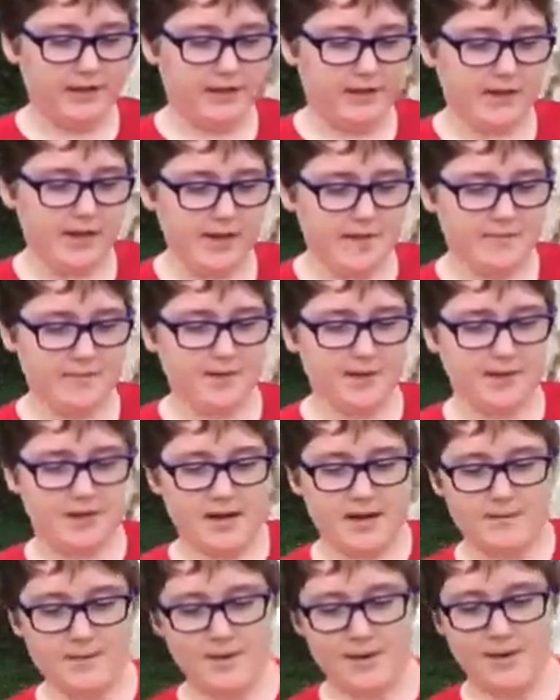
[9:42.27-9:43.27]
they
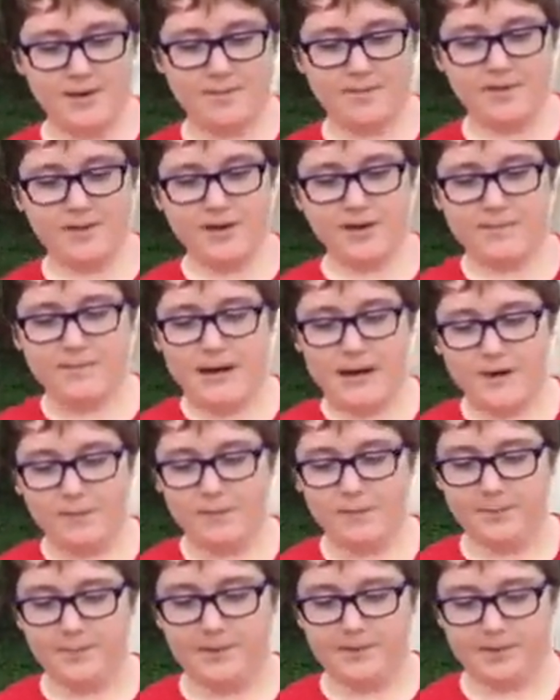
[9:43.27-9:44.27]
became a pretty
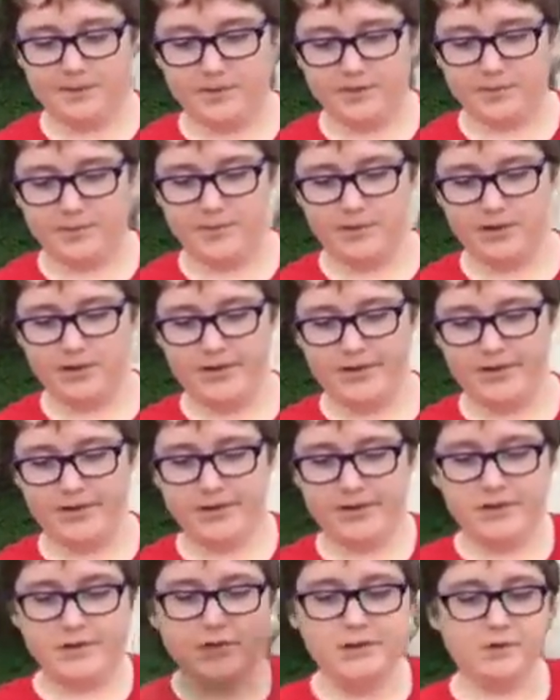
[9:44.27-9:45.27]
powerful political party
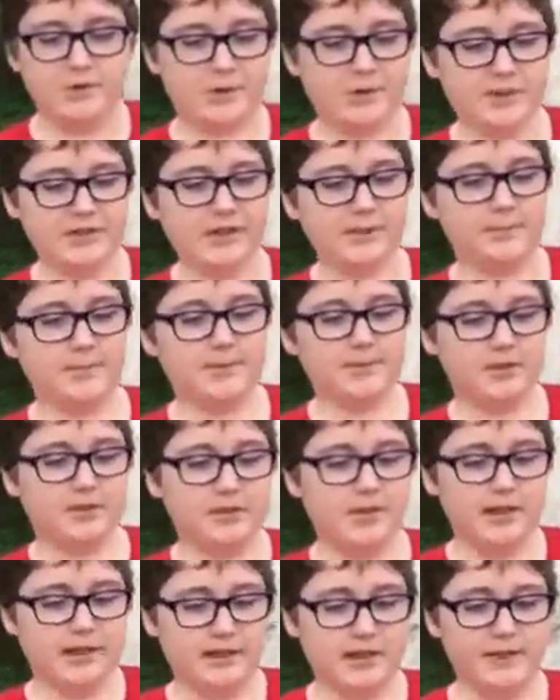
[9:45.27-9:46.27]
who was able to
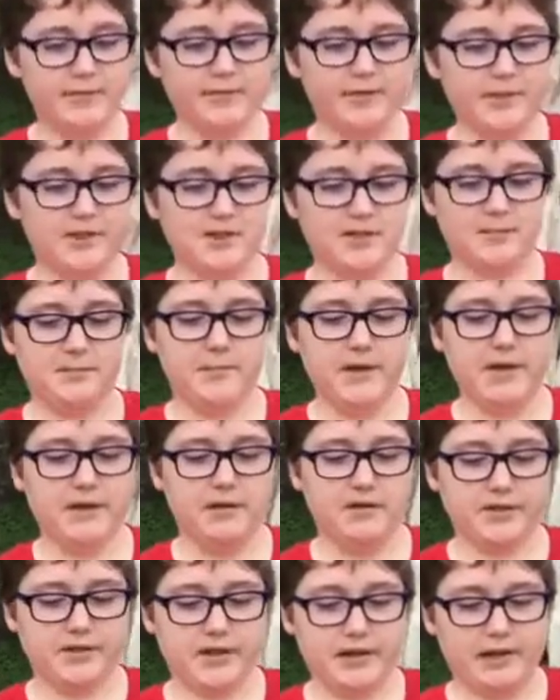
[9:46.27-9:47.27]
elect governors,
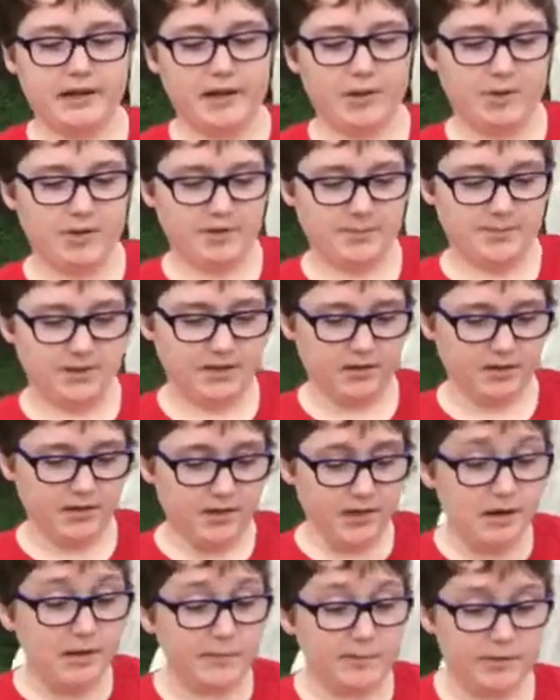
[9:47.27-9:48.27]
mayors, and congressmen.
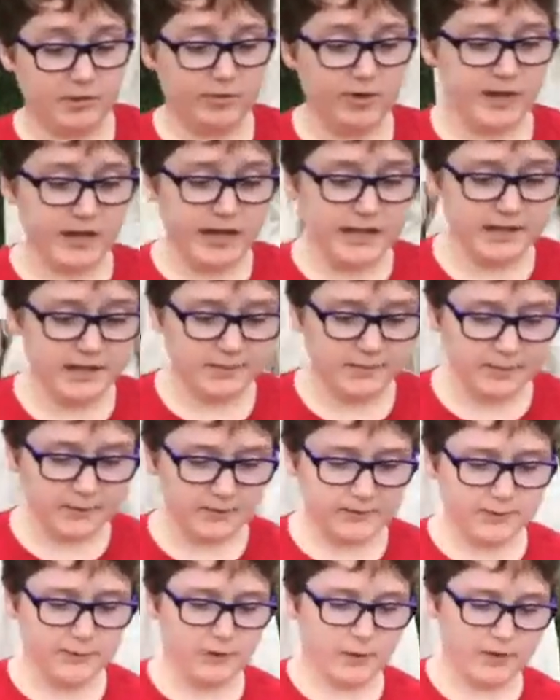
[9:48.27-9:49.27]
Between
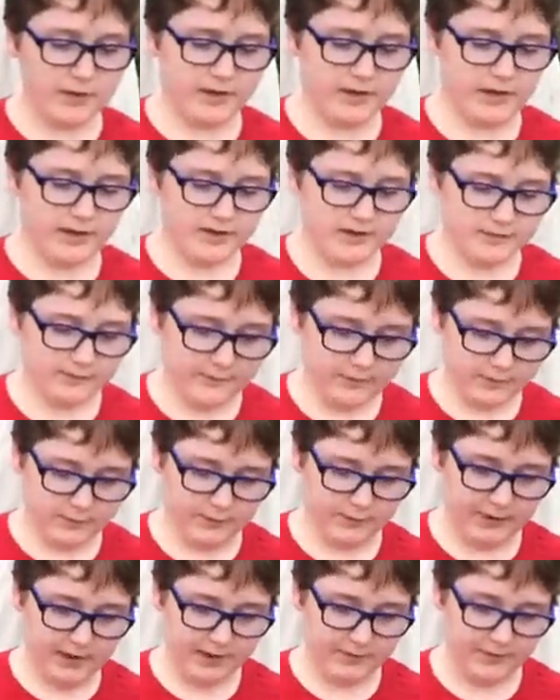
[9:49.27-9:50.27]
1854 and
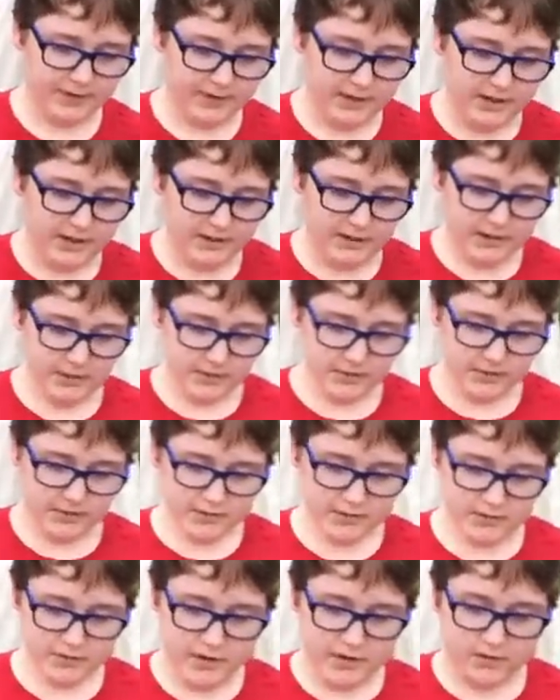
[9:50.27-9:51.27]
1855, there
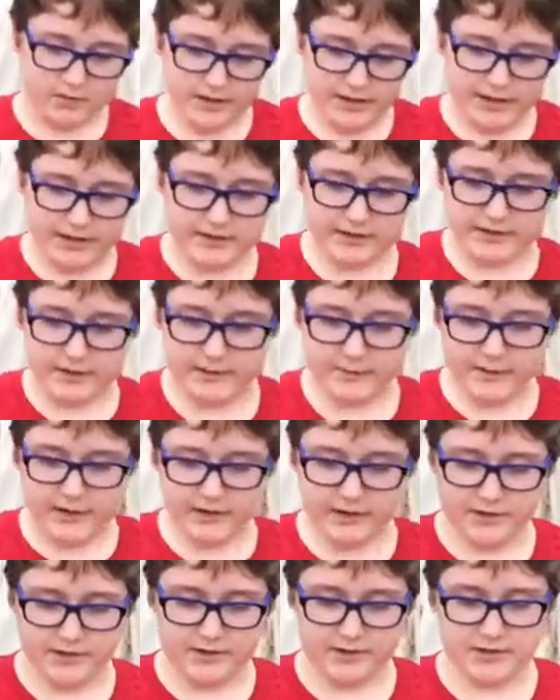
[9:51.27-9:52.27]
were riots and
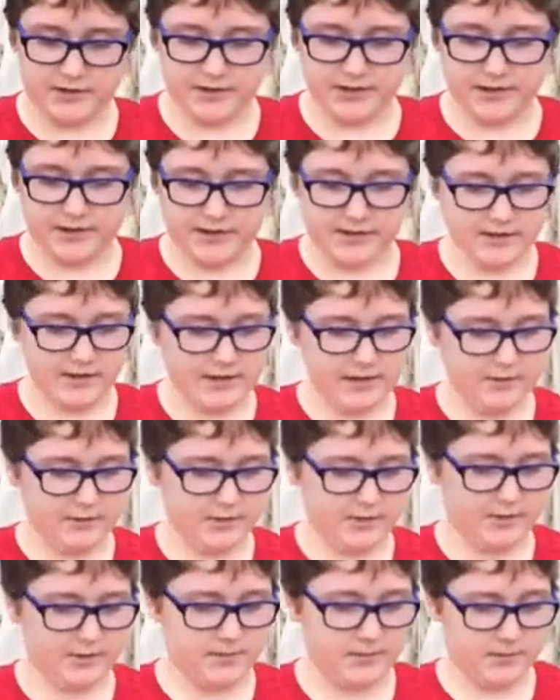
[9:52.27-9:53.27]
violence against
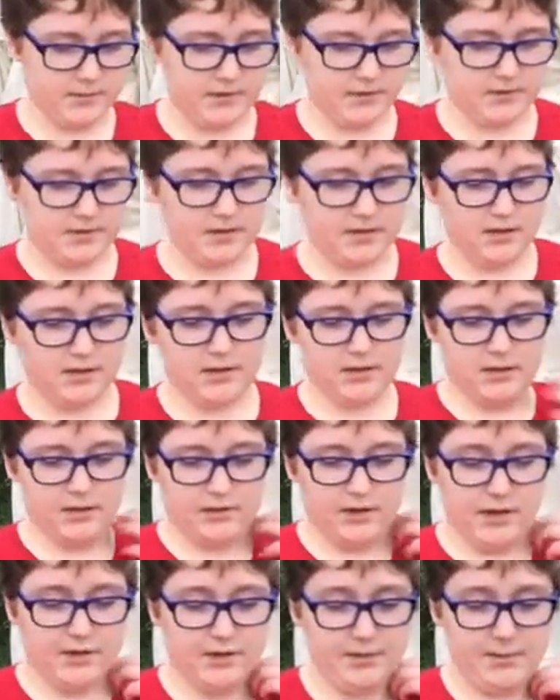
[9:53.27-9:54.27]
Irish immigrants. The Know
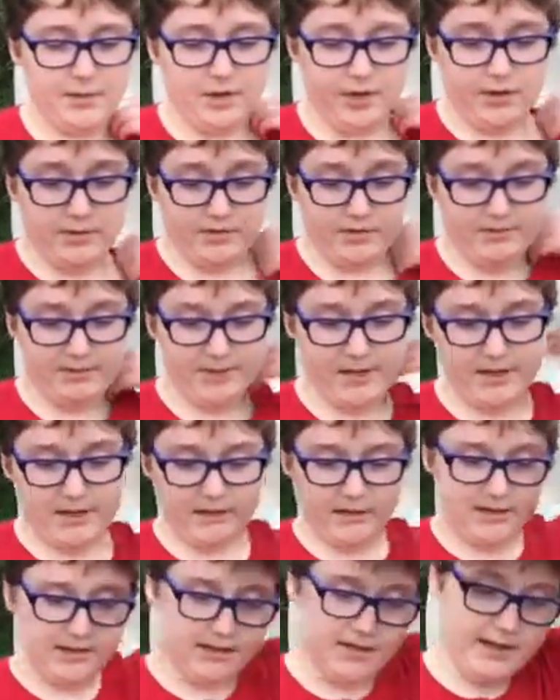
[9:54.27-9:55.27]
Nothing Party was
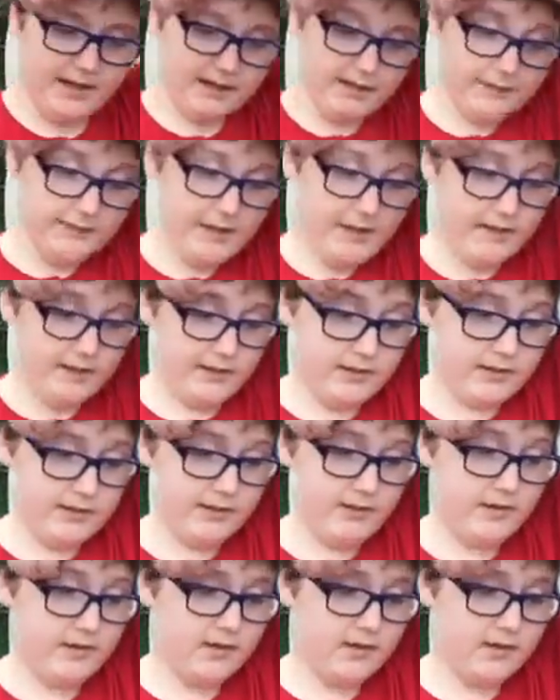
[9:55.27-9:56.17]
behind these acts of violence.